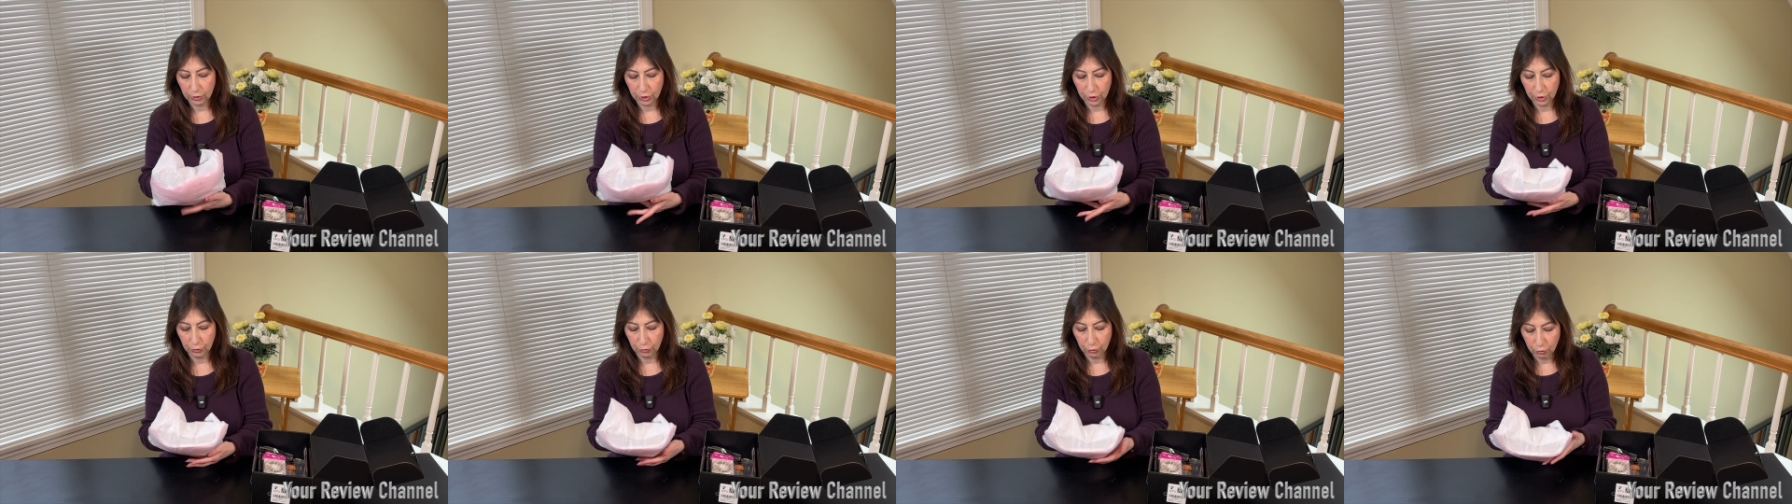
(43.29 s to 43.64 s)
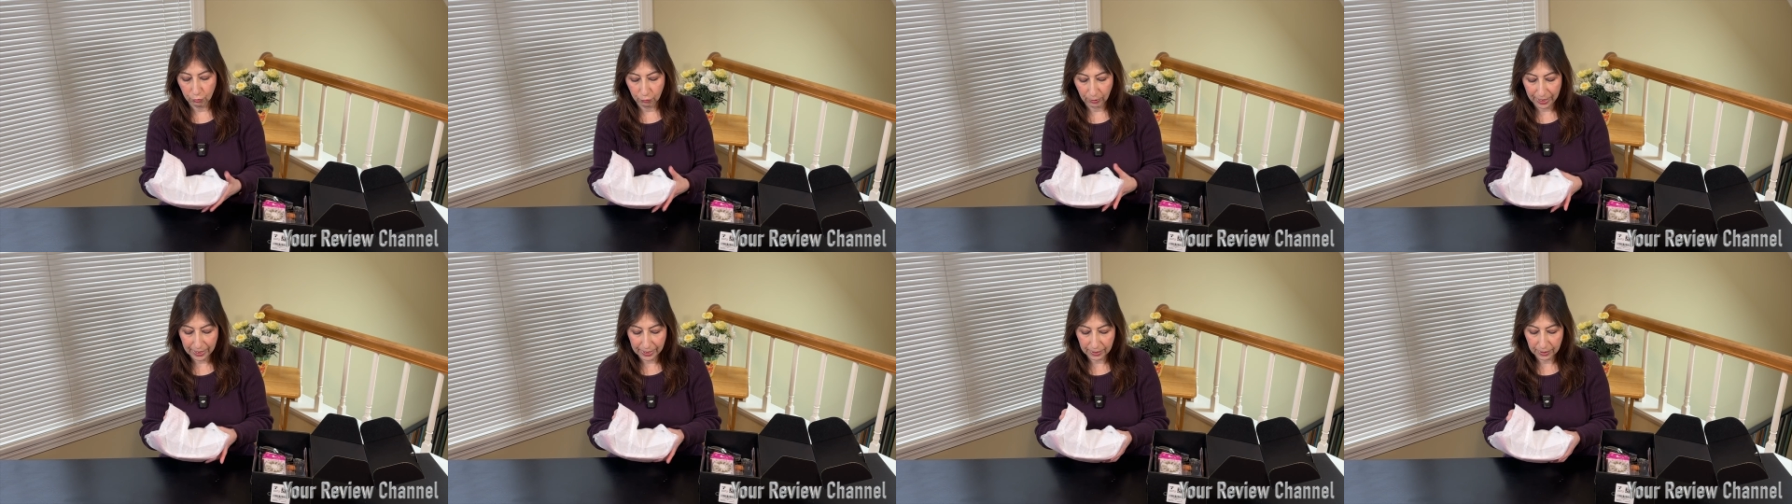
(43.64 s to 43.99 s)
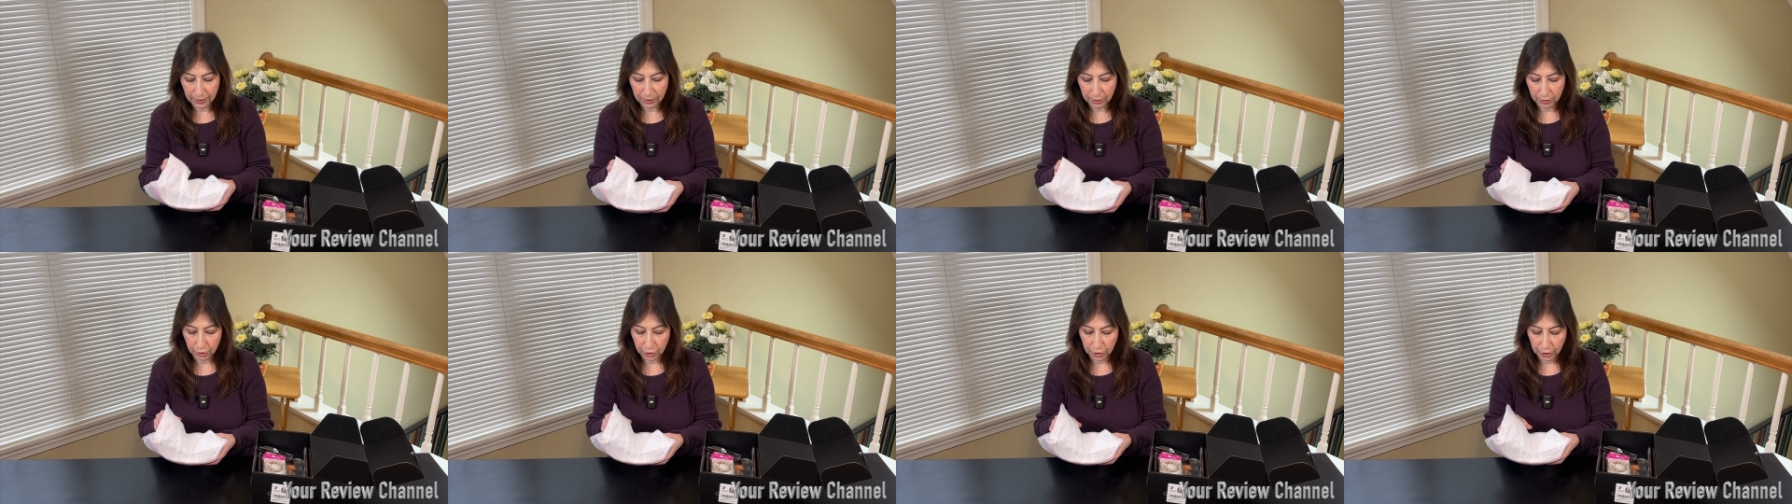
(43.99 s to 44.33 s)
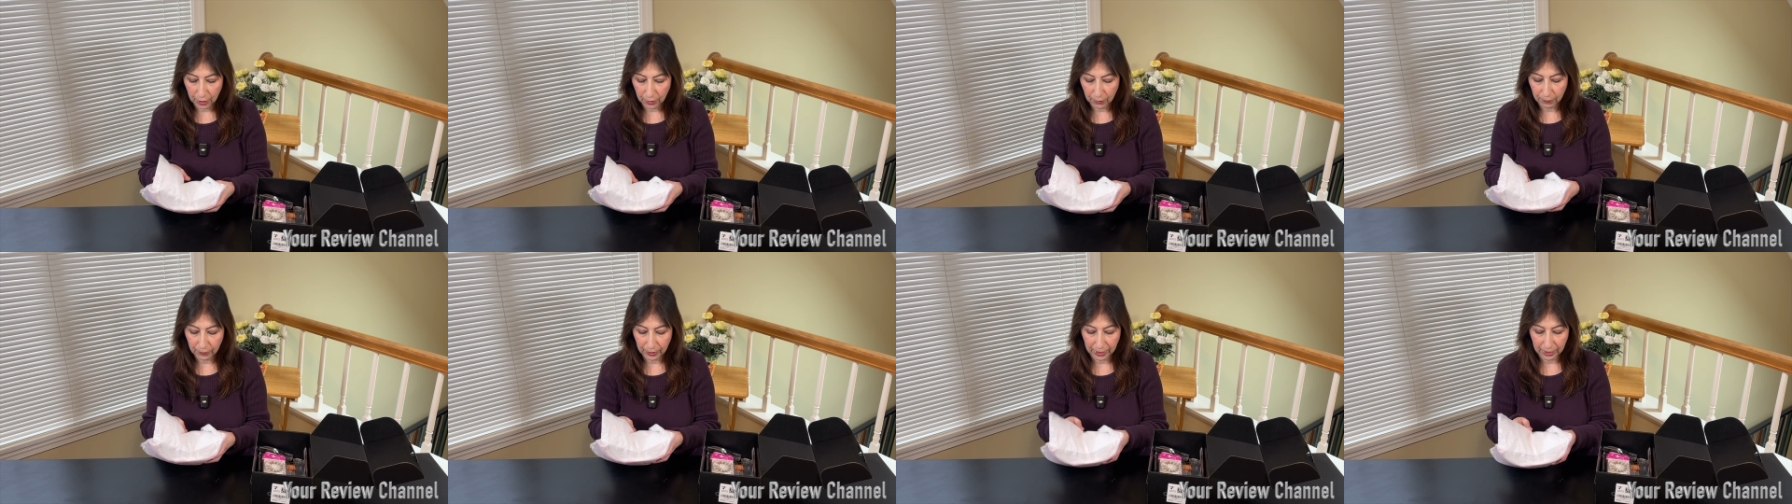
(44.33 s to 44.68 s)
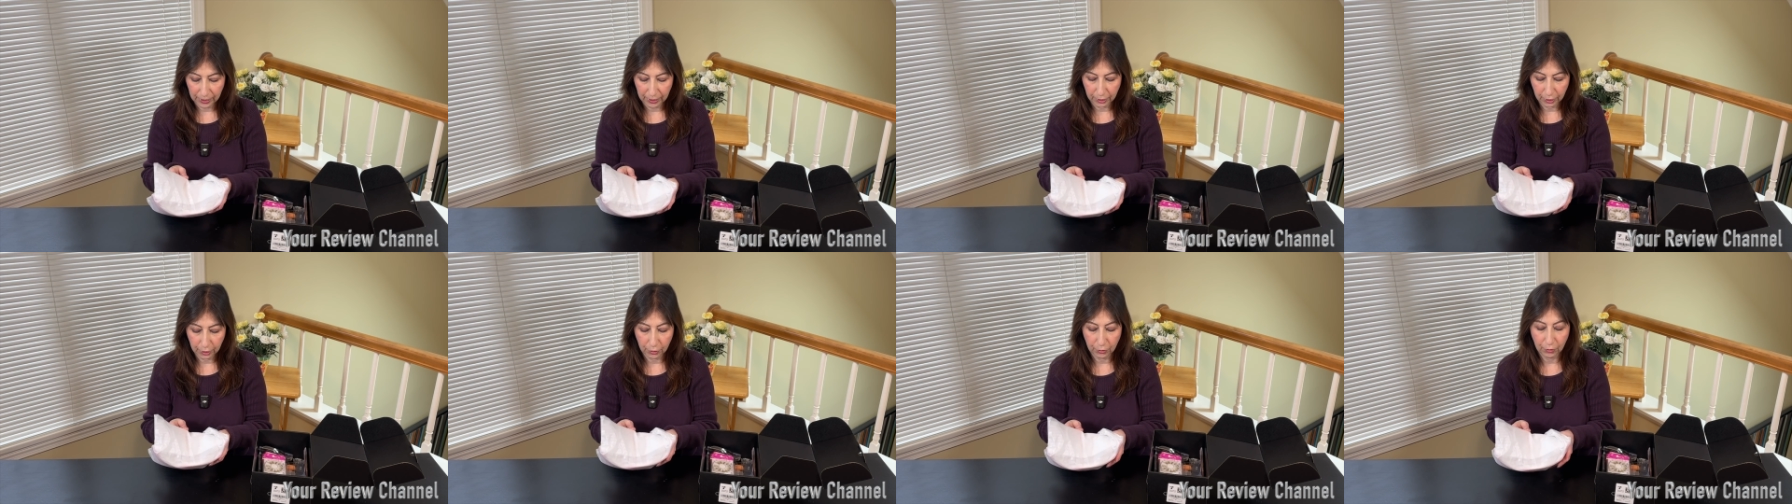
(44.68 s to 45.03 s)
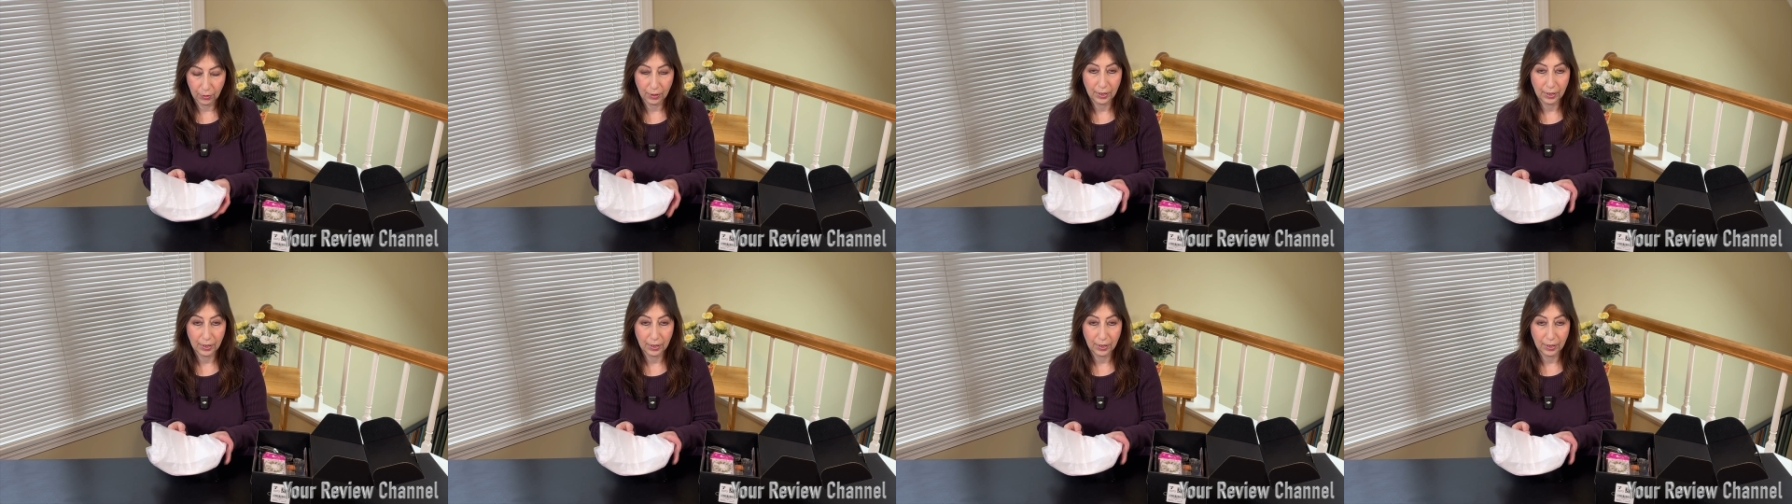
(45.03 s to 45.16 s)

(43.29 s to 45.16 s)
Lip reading: great gel manicure.